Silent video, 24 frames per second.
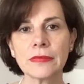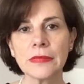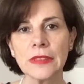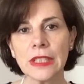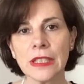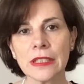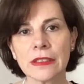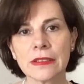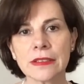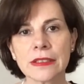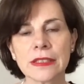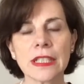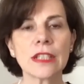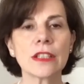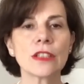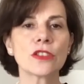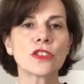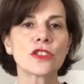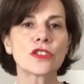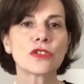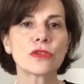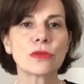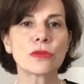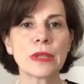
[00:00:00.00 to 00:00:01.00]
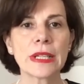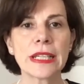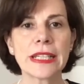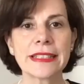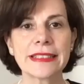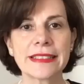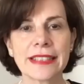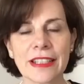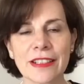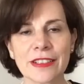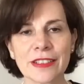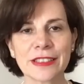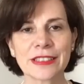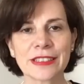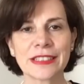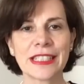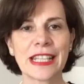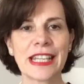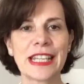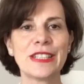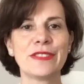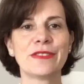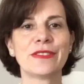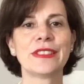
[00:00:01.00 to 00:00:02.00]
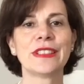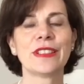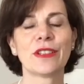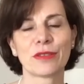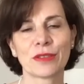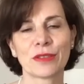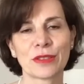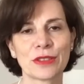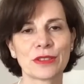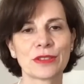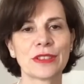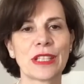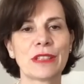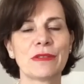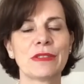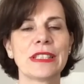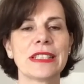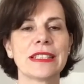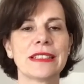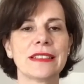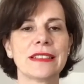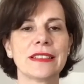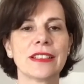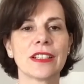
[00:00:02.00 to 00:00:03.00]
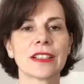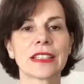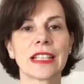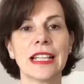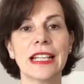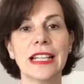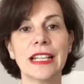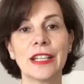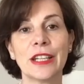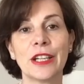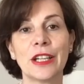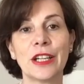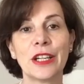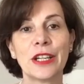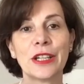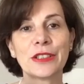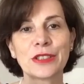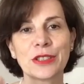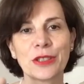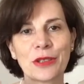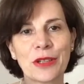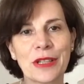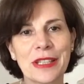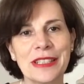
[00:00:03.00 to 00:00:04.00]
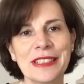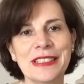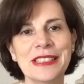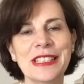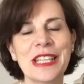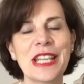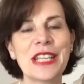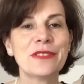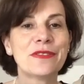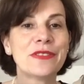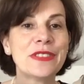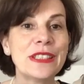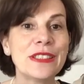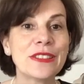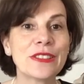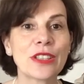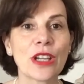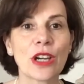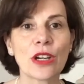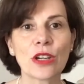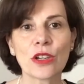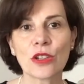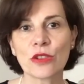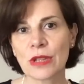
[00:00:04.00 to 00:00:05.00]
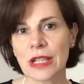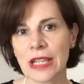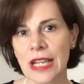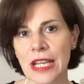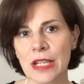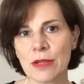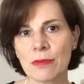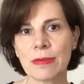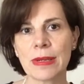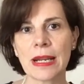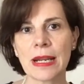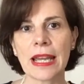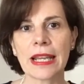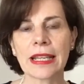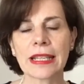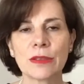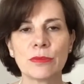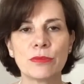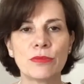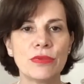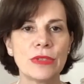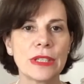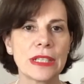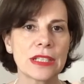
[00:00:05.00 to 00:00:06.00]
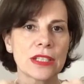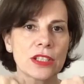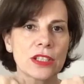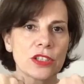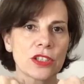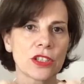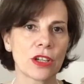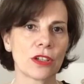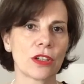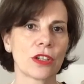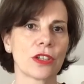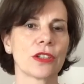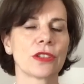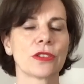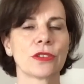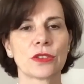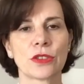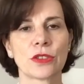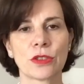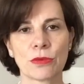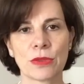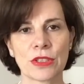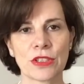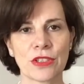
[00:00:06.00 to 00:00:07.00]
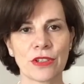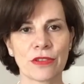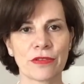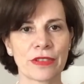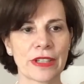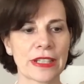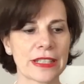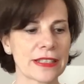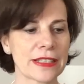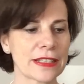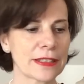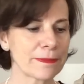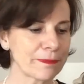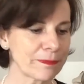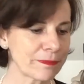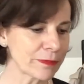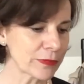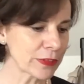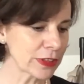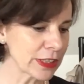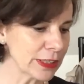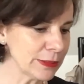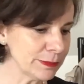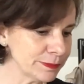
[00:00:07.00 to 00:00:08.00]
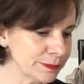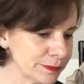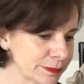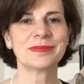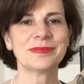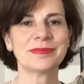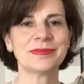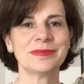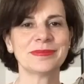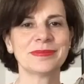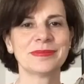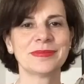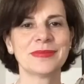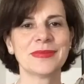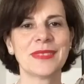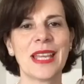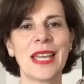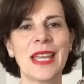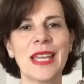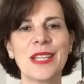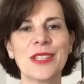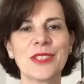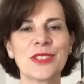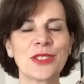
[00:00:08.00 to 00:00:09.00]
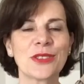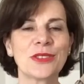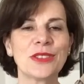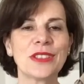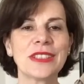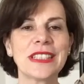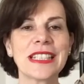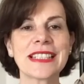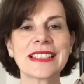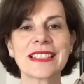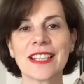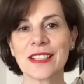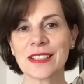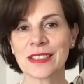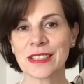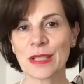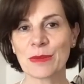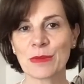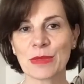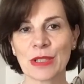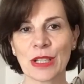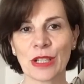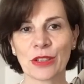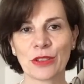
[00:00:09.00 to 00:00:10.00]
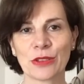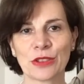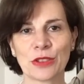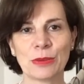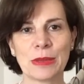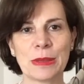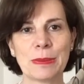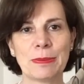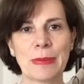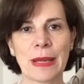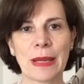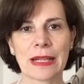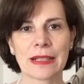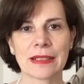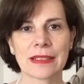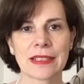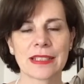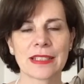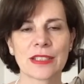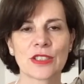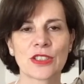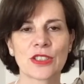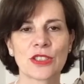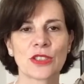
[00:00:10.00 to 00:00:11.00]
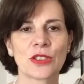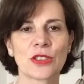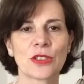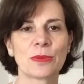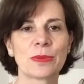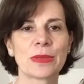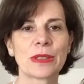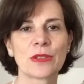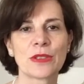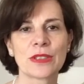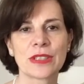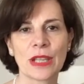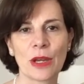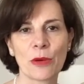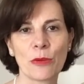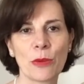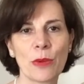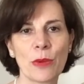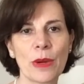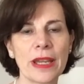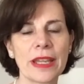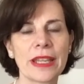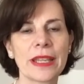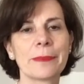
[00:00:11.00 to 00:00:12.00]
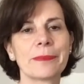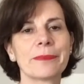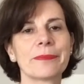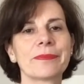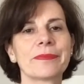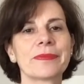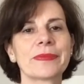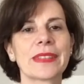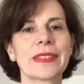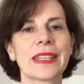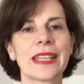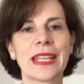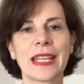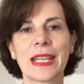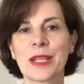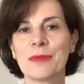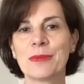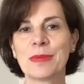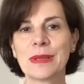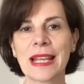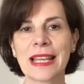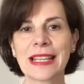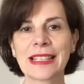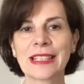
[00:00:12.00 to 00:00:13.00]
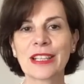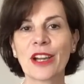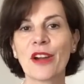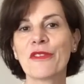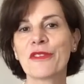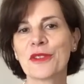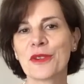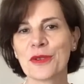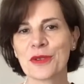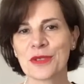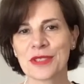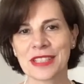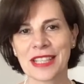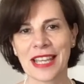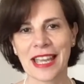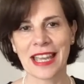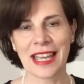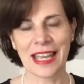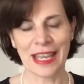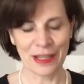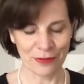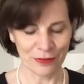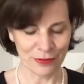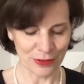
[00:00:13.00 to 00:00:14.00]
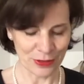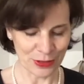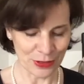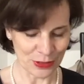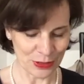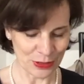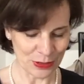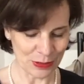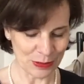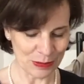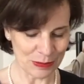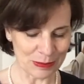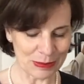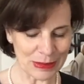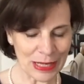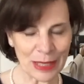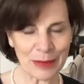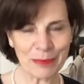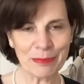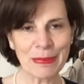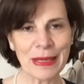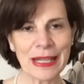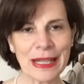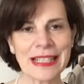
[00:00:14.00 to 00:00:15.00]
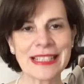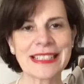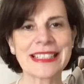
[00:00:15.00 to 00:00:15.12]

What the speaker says: dark gray, dark navy, of course navy is dark, so navy, dark gray and black, and brings color towards your face, okay? So the next items are going to be belts. So because I wear black, of course I have black belts.